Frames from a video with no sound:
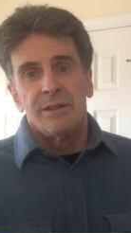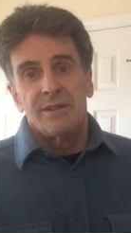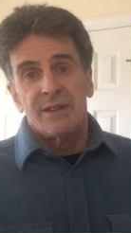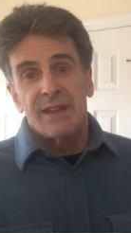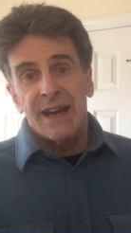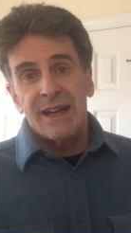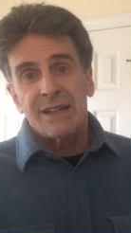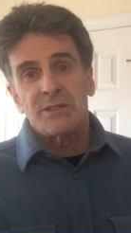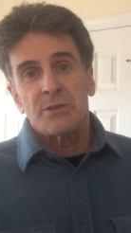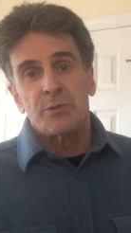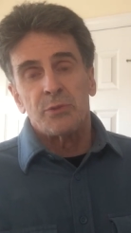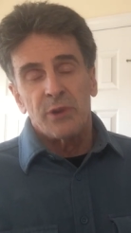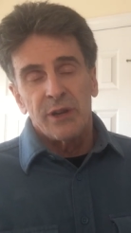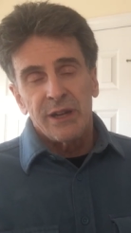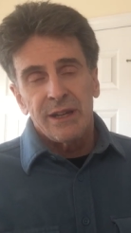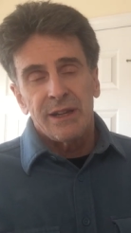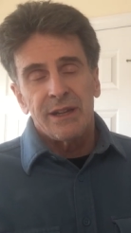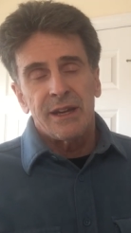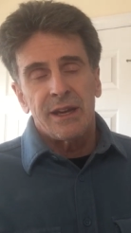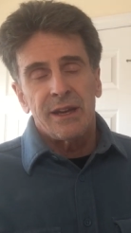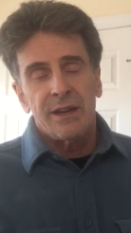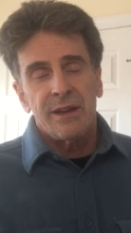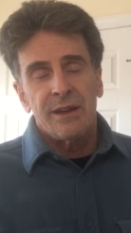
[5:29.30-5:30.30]
That's
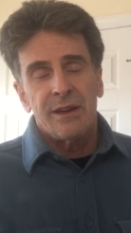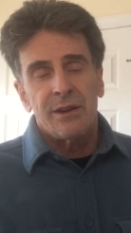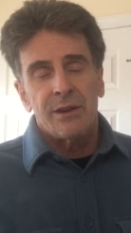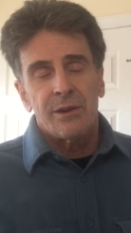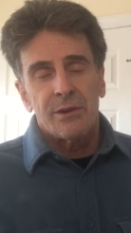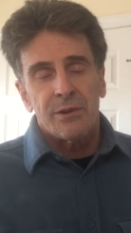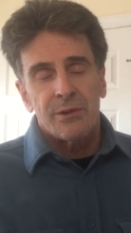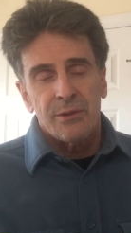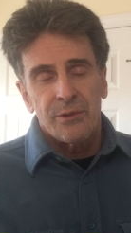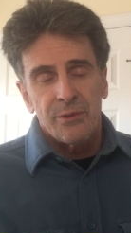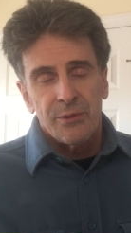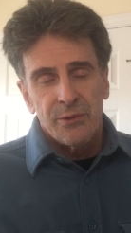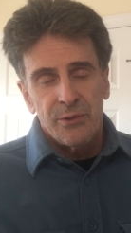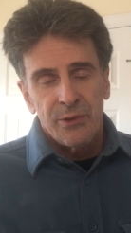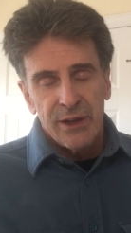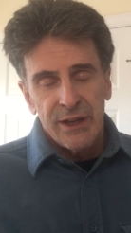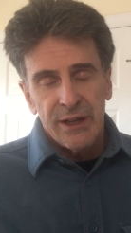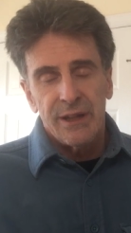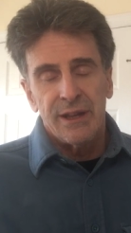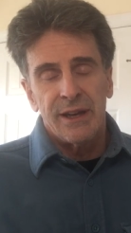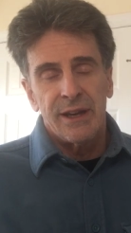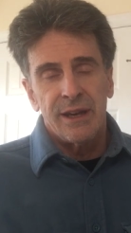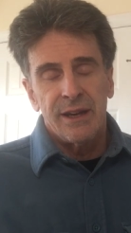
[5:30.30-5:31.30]
really,
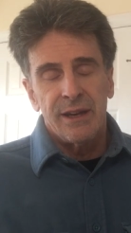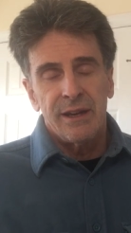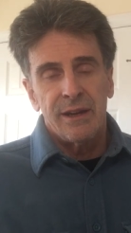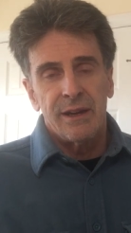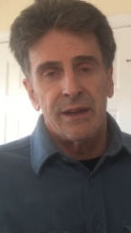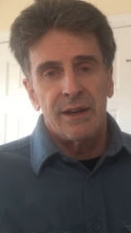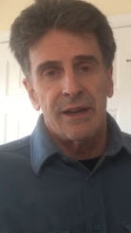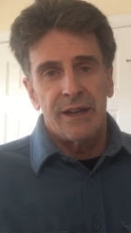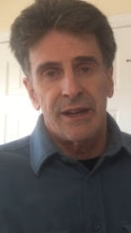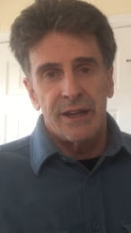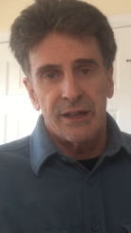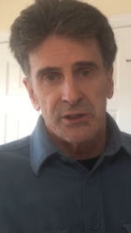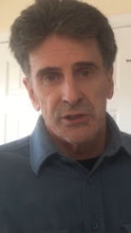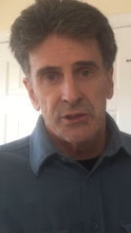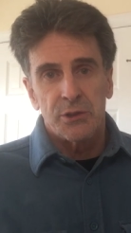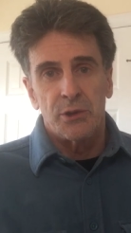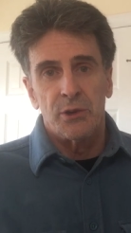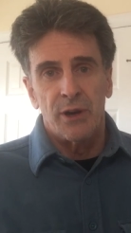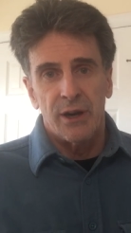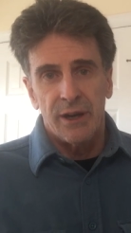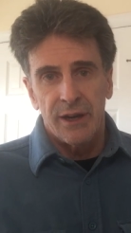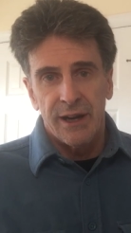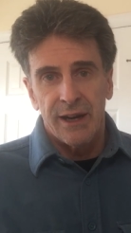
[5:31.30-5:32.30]
really an
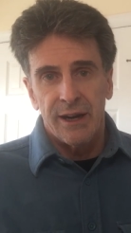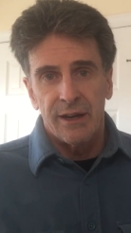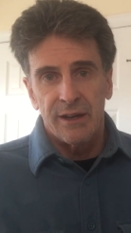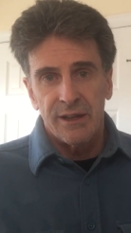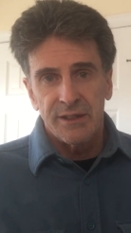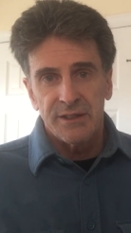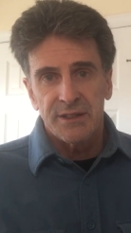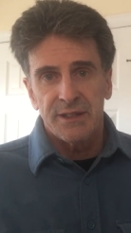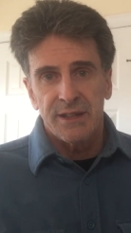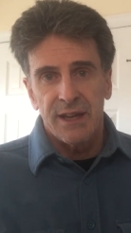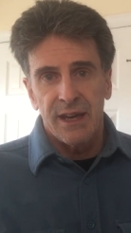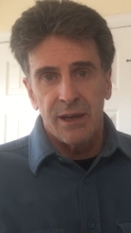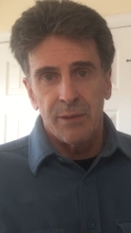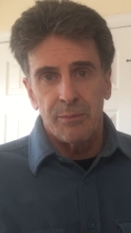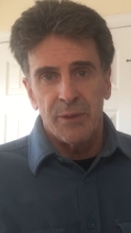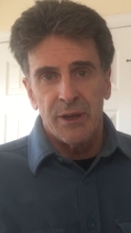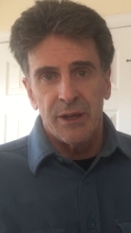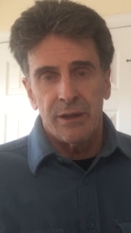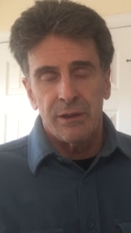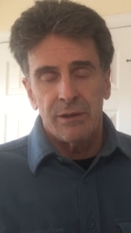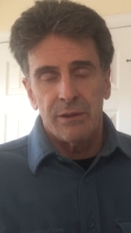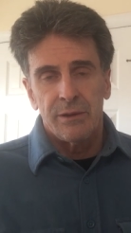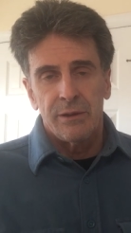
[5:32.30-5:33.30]
extraordinary
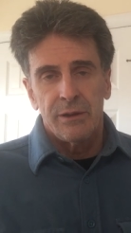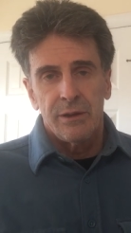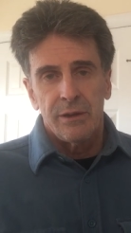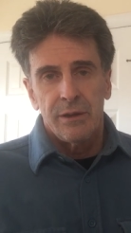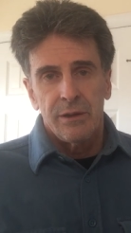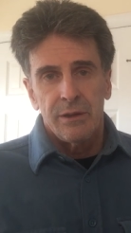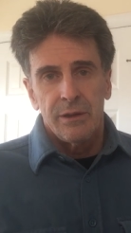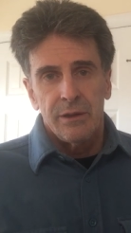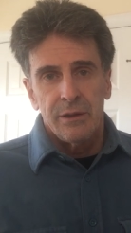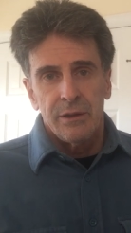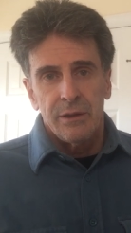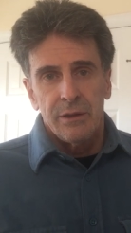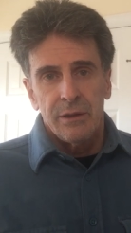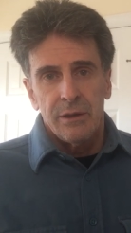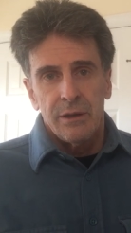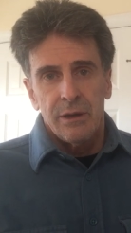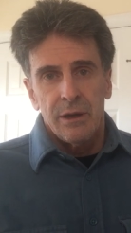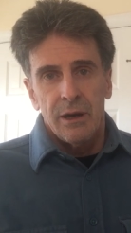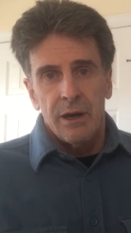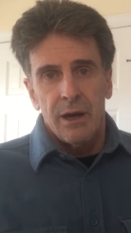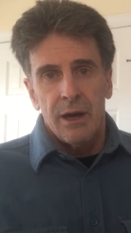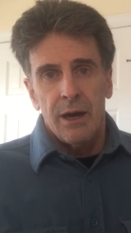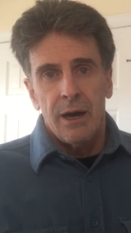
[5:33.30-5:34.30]
statement.
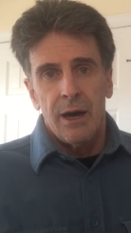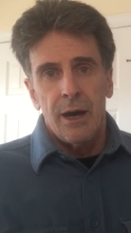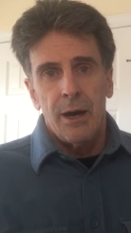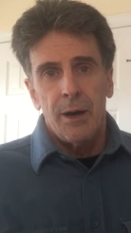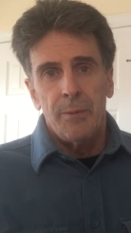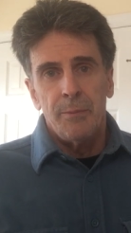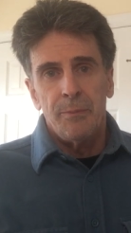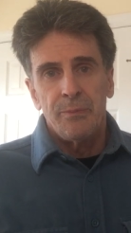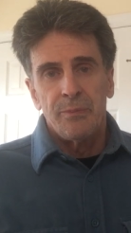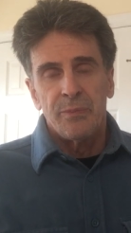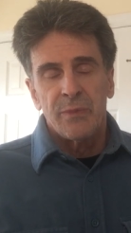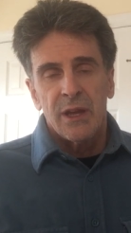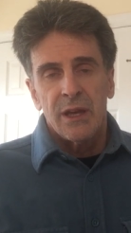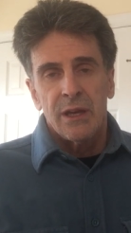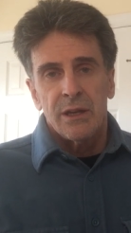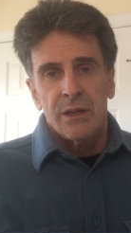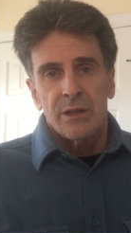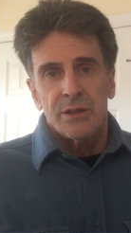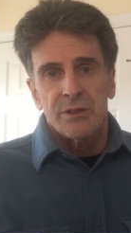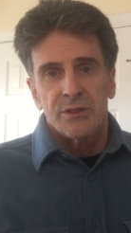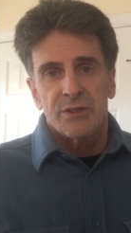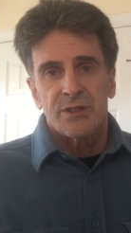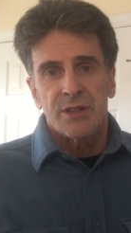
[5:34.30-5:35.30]
Um,
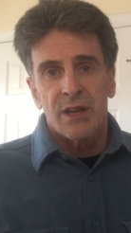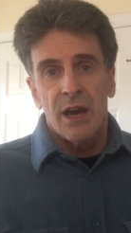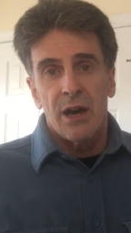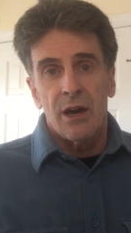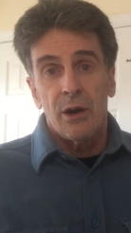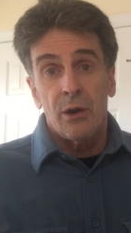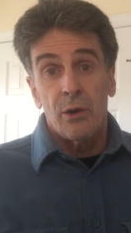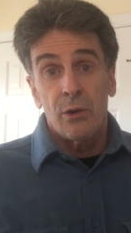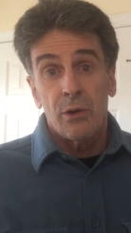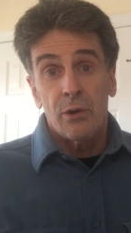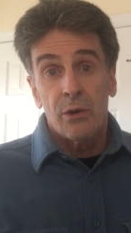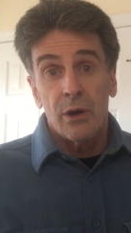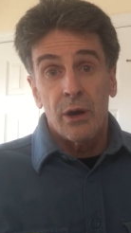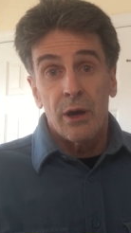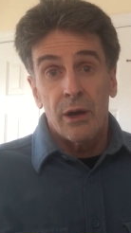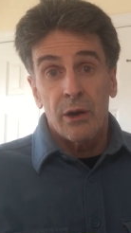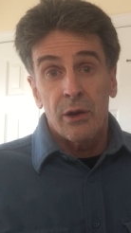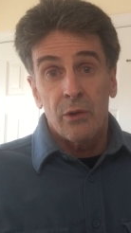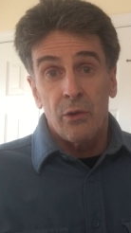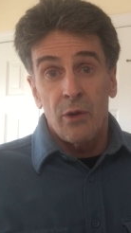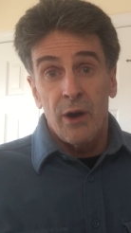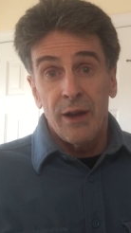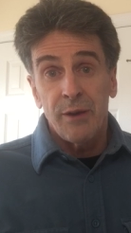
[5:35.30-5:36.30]
so
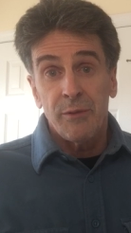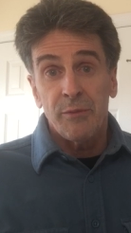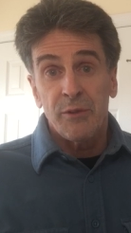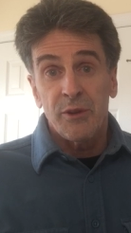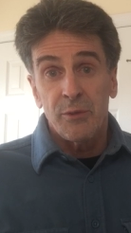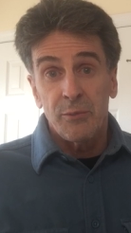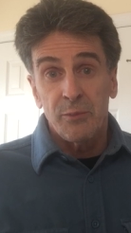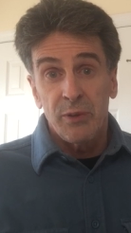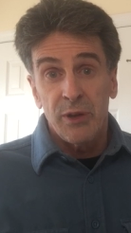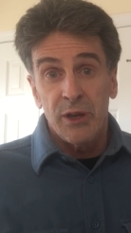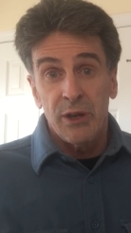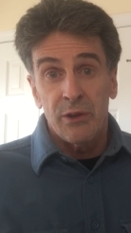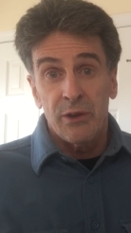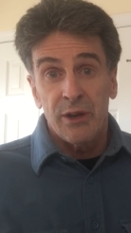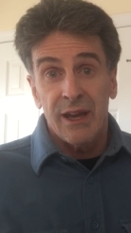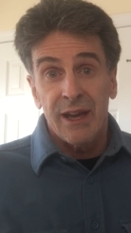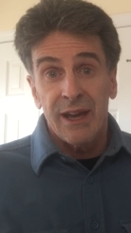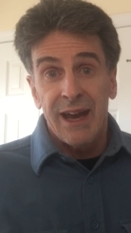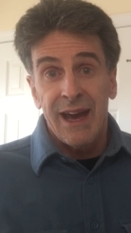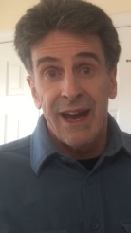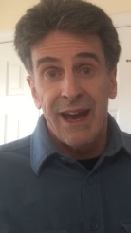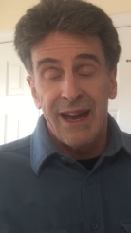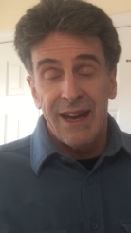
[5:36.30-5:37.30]
quantum
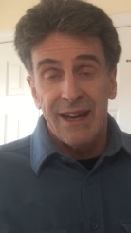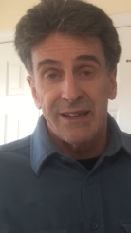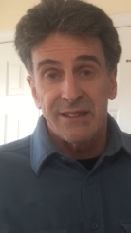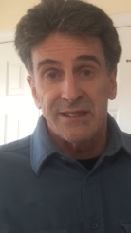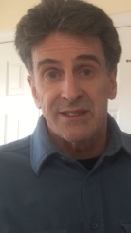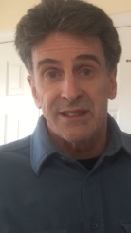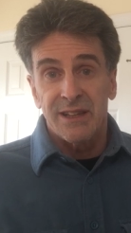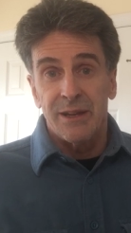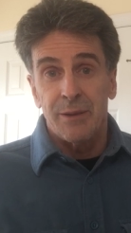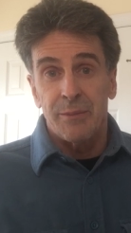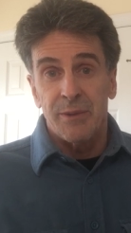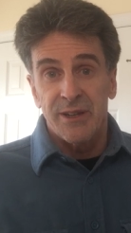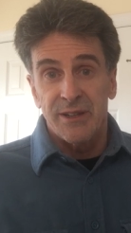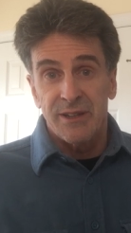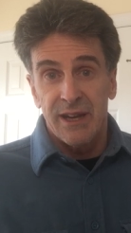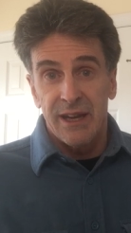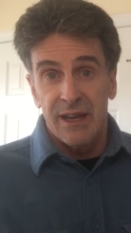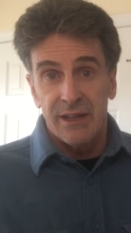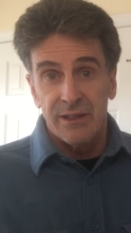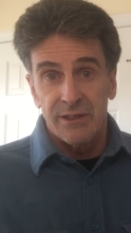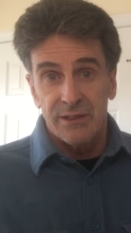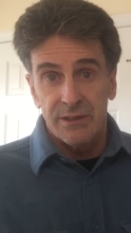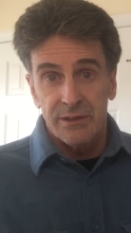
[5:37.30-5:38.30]
computing has
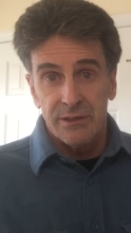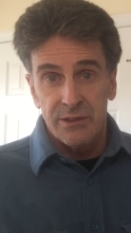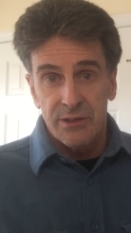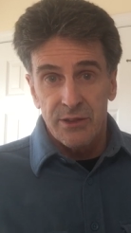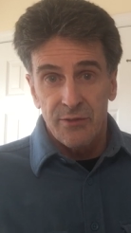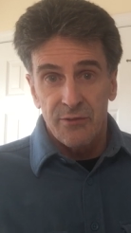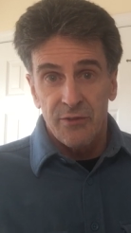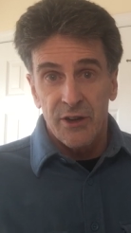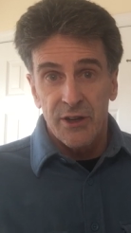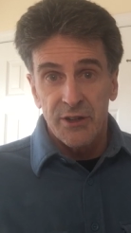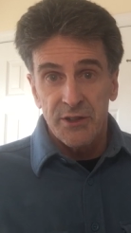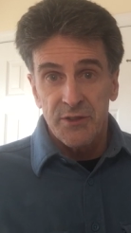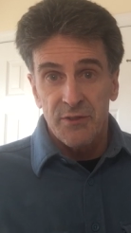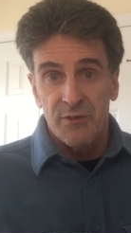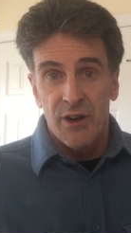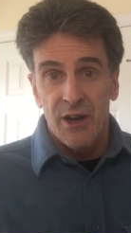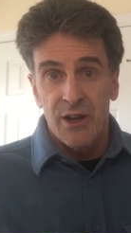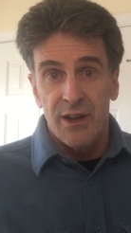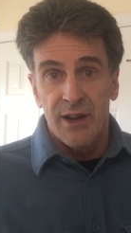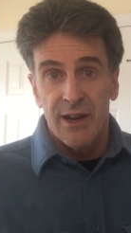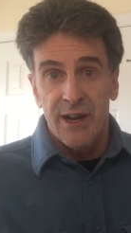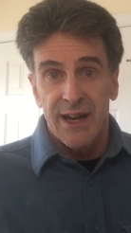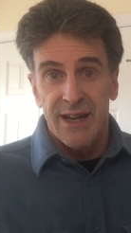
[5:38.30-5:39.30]
limitations. First of
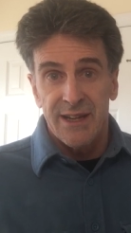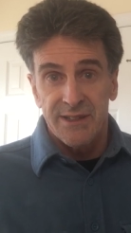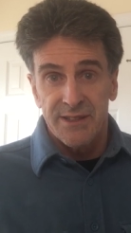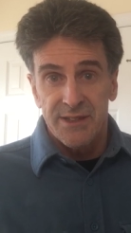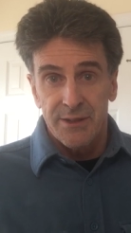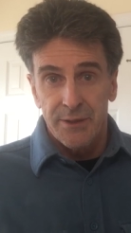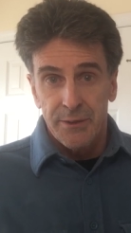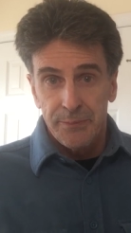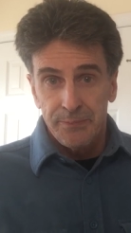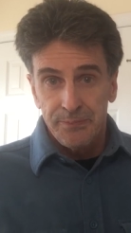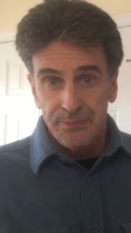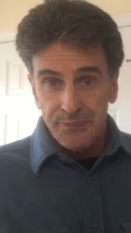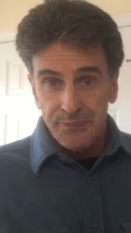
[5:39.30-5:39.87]
all, it has